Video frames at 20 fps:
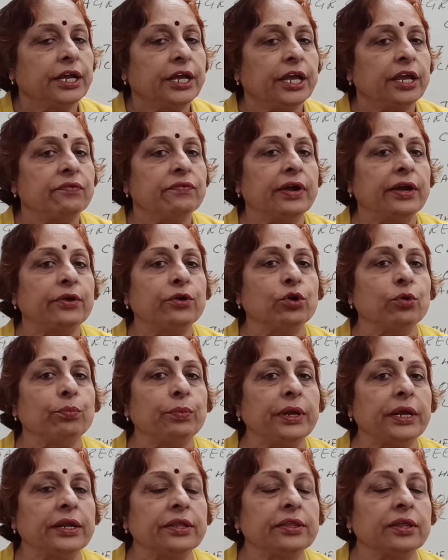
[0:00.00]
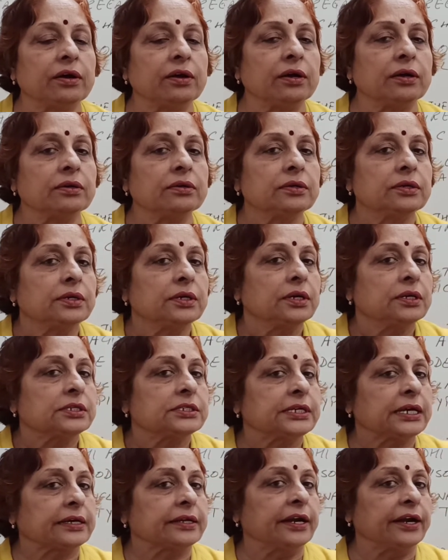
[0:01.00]
He went to meet the
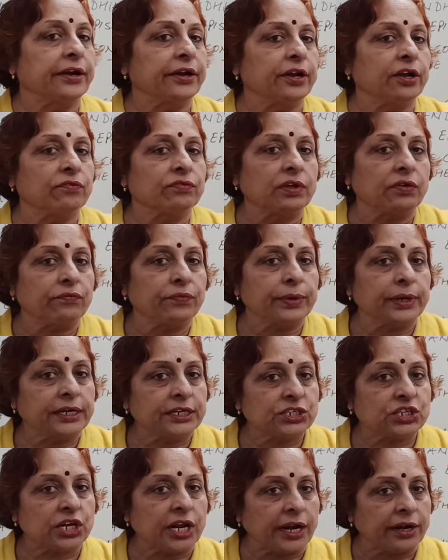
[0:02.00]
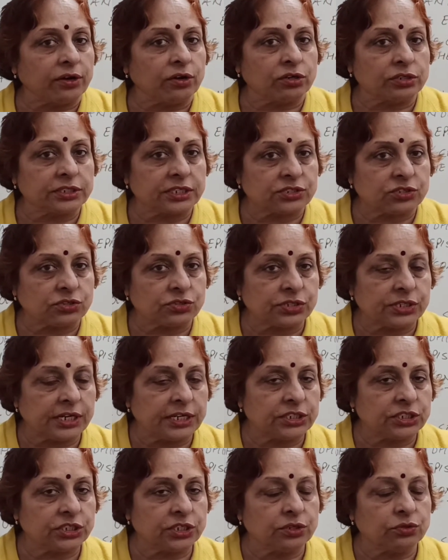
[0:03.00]
secretary of the British Landlord
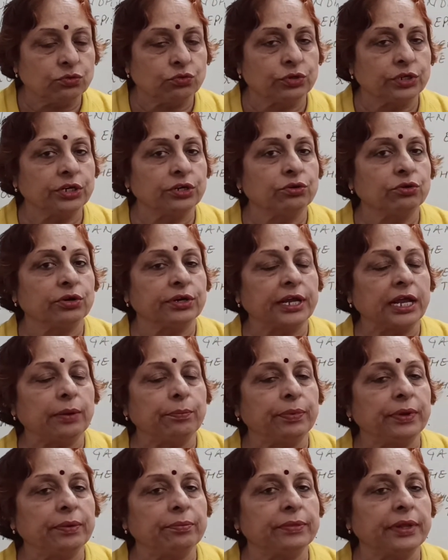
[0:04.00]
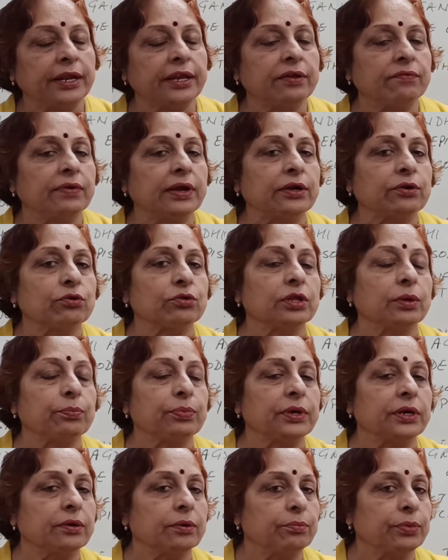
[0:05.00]
Association, who did not help him. Then he went to the
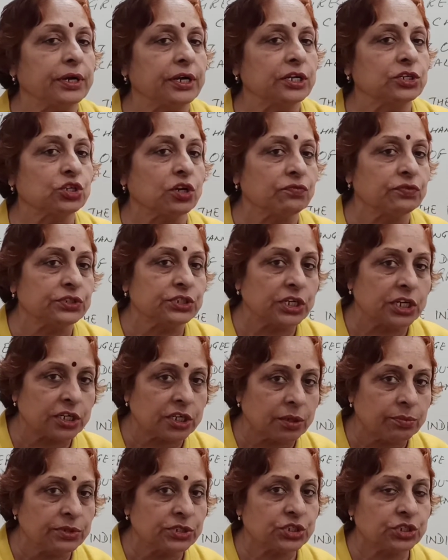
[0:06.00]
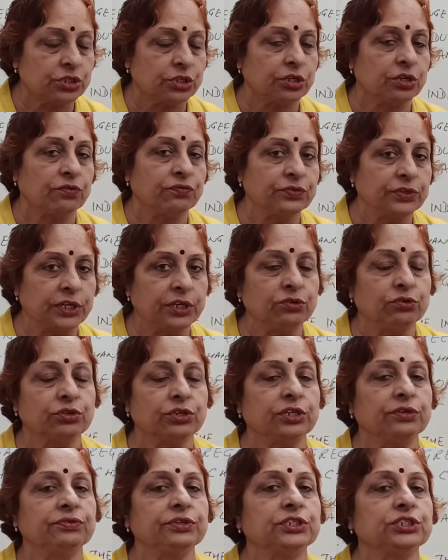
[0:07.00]
British Official Commissioner of Tirhut
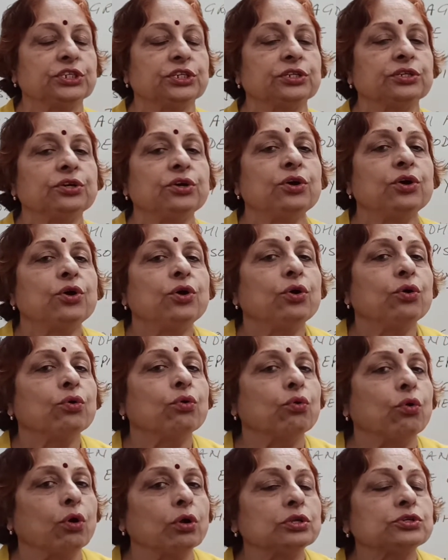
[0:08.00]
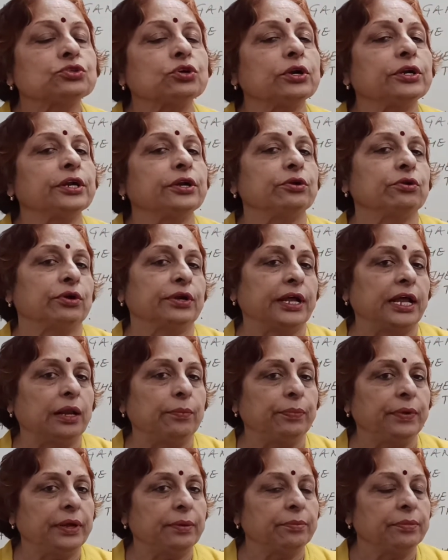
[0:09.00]
Division, who also did not
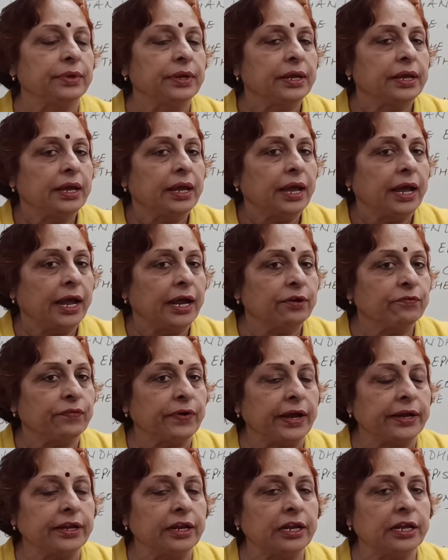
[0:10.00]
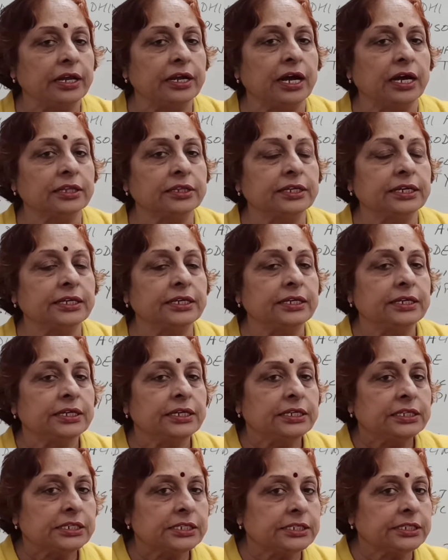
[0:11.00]
help him. And finally,
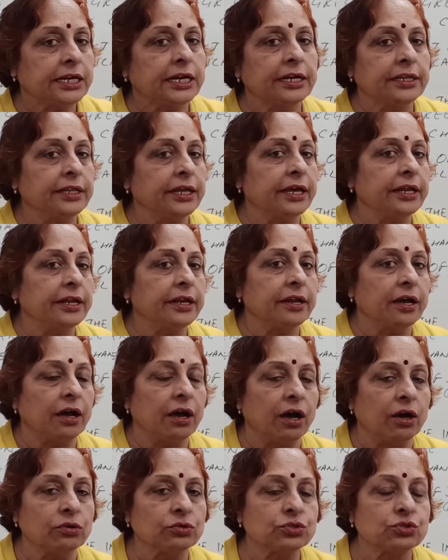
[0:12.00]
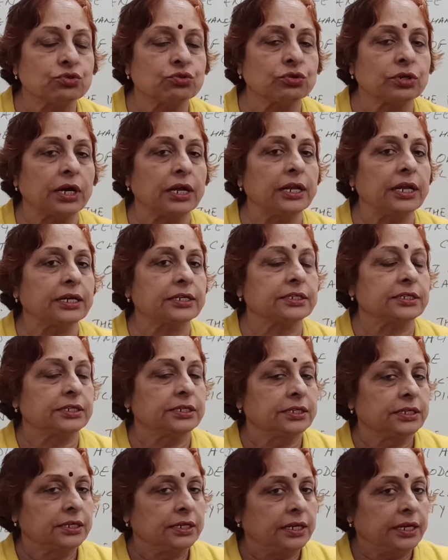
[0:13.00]
Gandhi stayed there in a house to
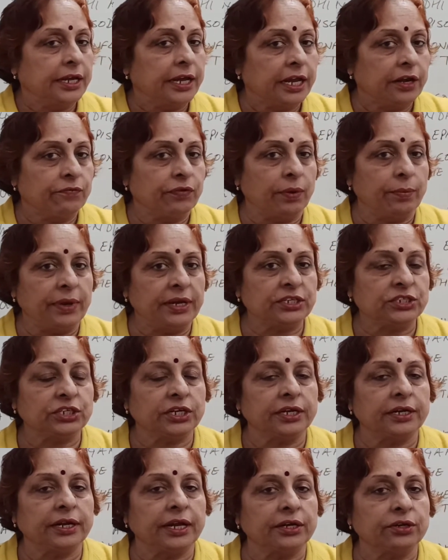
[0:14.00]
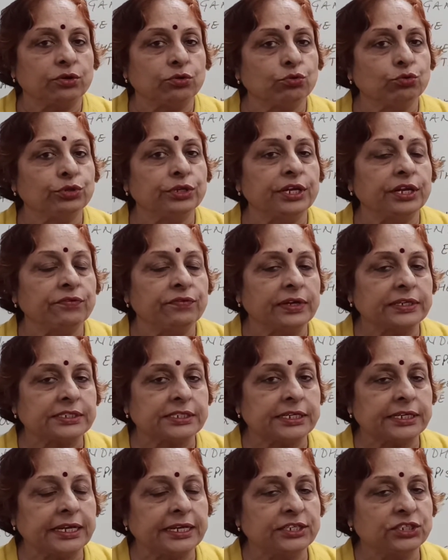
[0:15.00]
collect information and do the
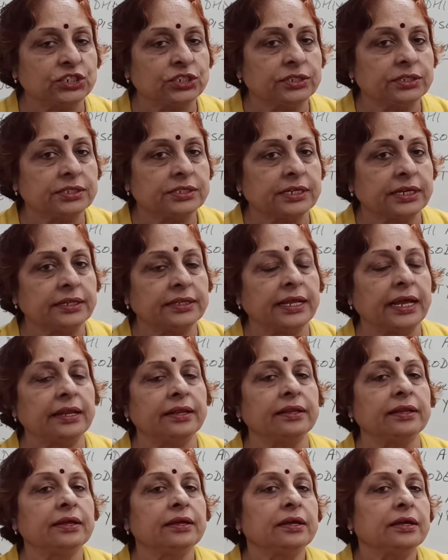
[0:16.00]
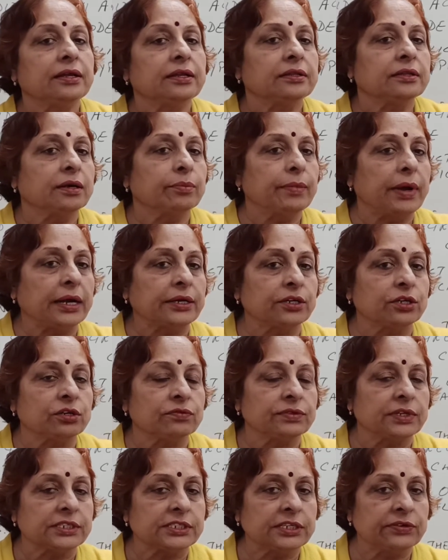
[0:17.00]
investigations, and then the matter
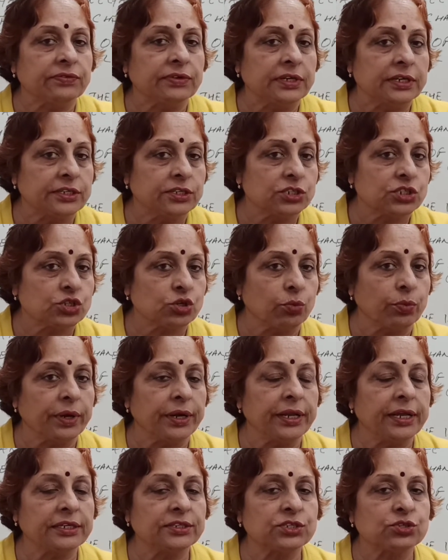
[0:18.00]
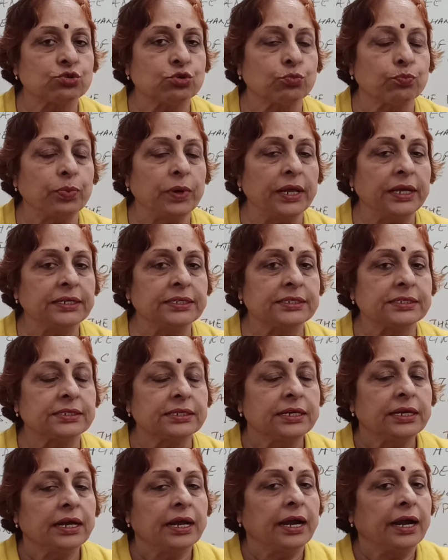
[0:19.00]
of the civil disobedience took
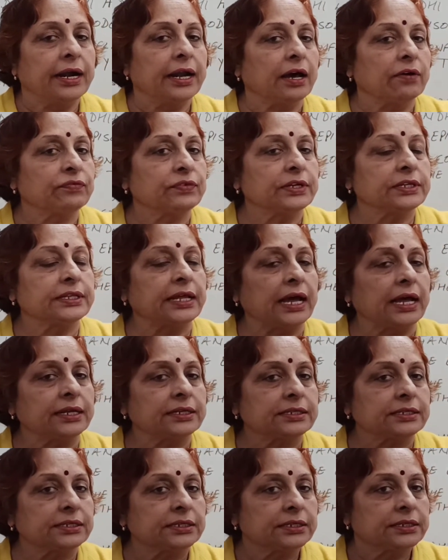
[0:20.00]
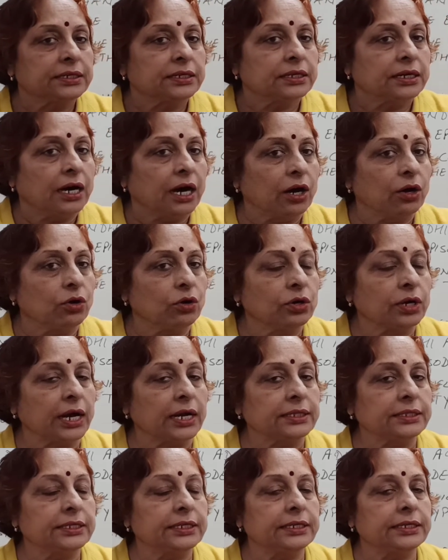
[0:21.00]
place. And after that, how
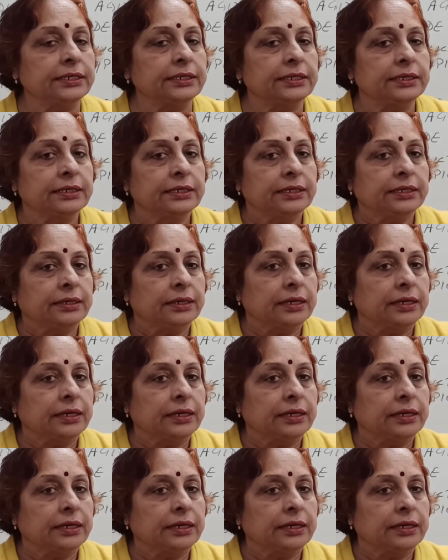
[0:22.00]
Gandhi